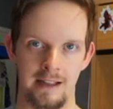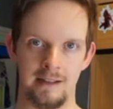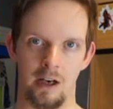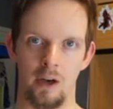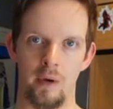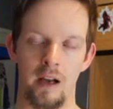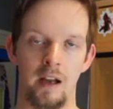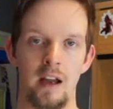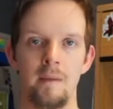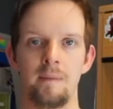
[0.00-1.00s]
T. Celadonia
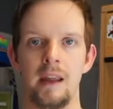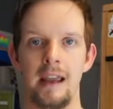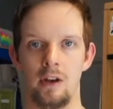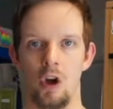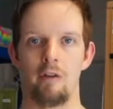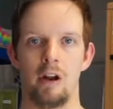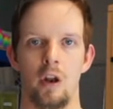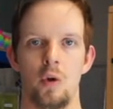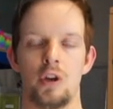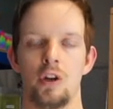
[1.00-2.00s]
in her
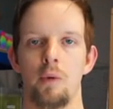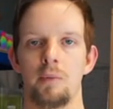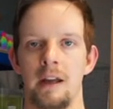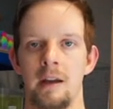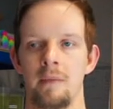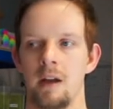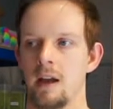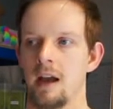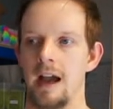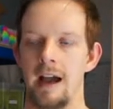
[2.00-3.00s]
enclosure up to him,
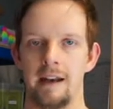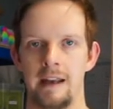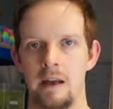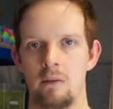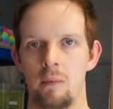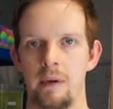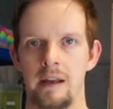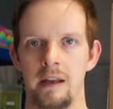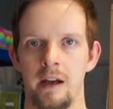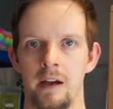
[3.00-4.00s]
and he will
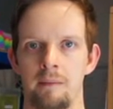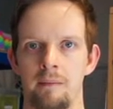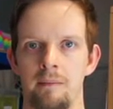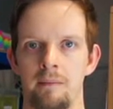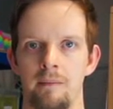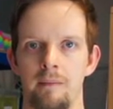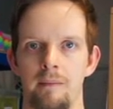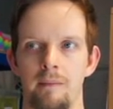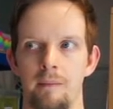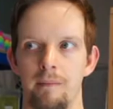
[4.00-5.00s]
be
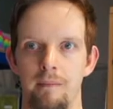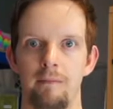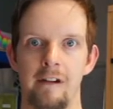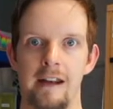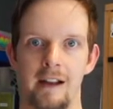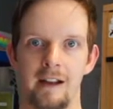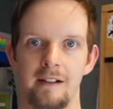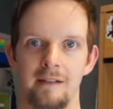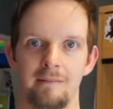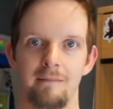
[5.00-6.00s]
breeding
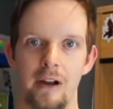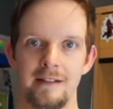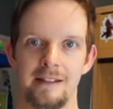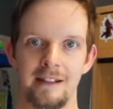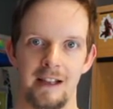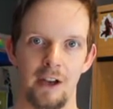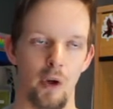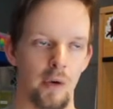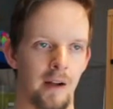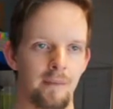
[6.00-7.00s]
my T.
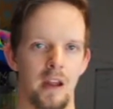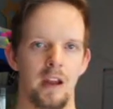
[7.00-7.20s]
Celadonia,